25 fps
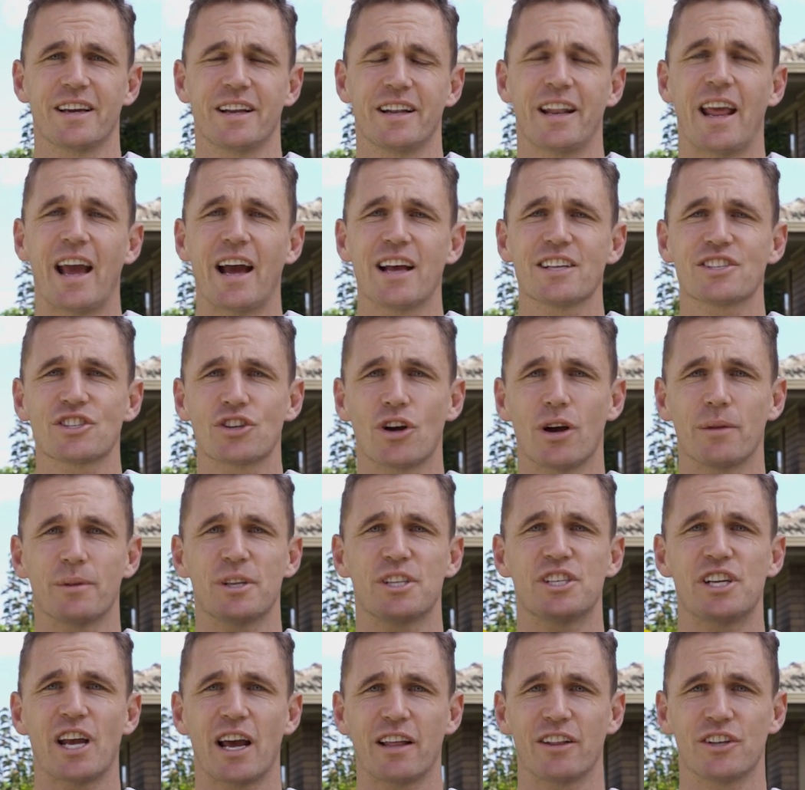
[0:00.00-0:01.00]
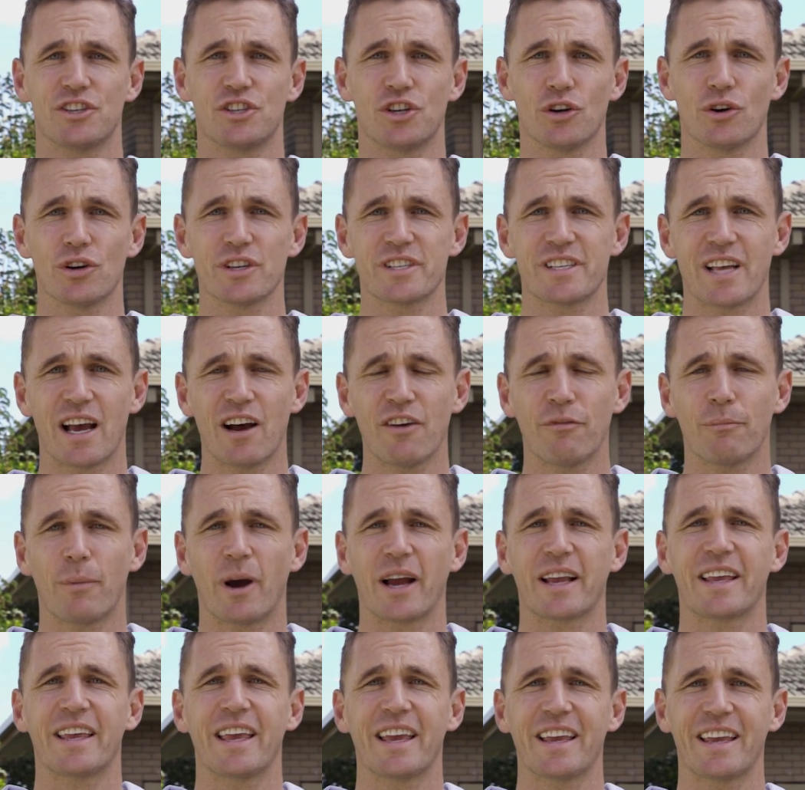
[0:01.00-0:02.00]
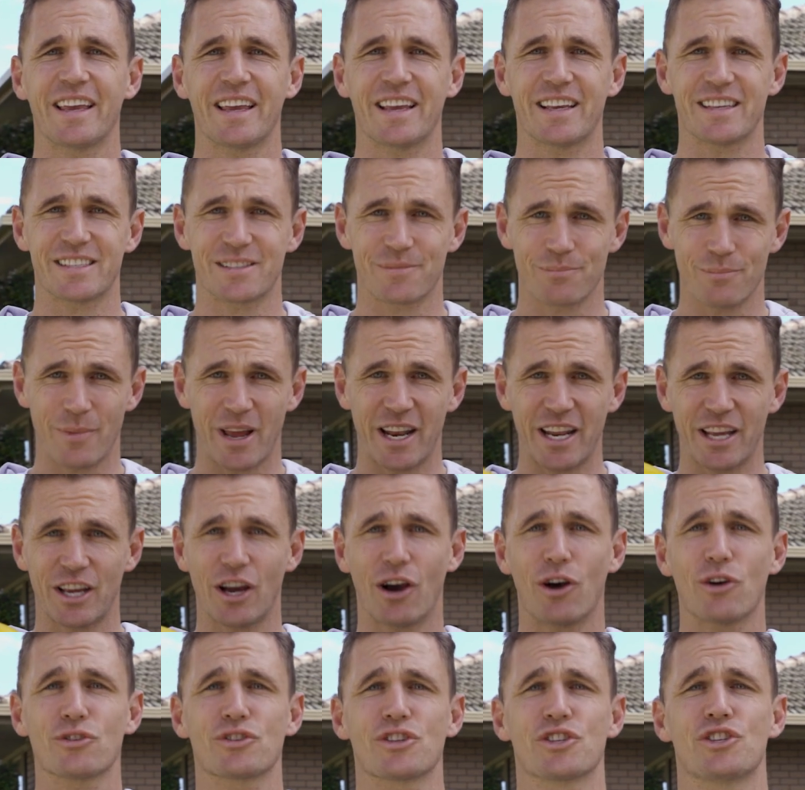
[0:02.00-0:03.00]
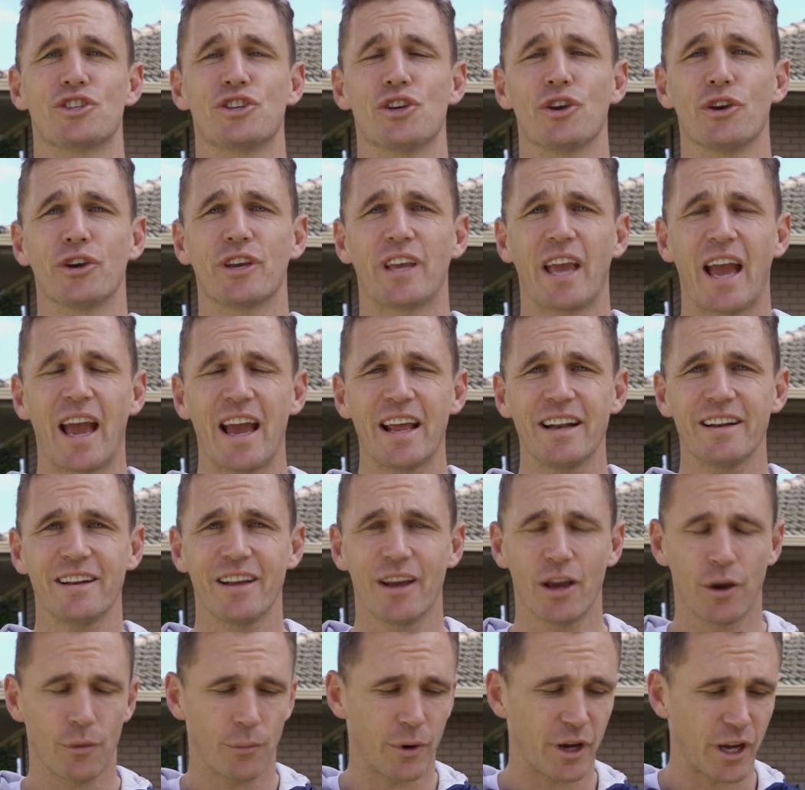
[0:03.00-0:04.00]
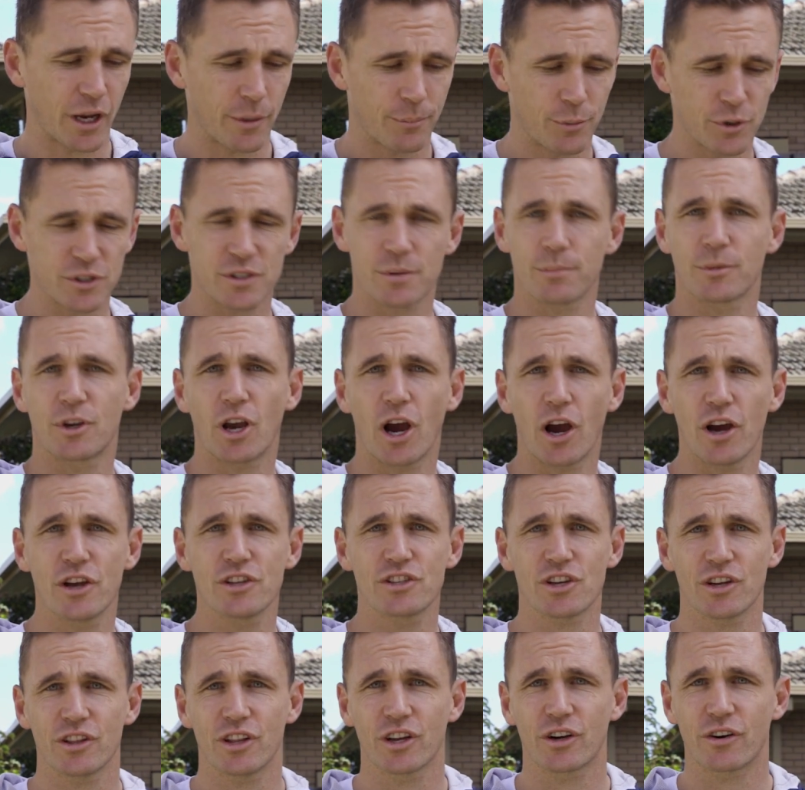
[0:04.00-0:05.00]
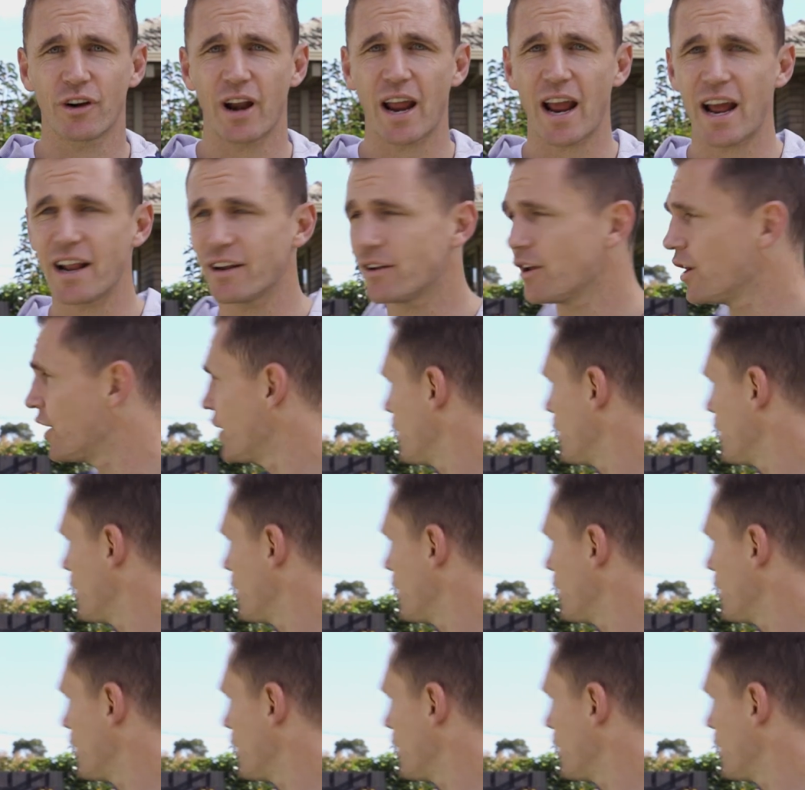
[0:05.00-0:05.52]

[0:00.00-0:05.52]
Now it's time to challenge yourself by kicking as many goals as you can. We're going to put some cones on the ground.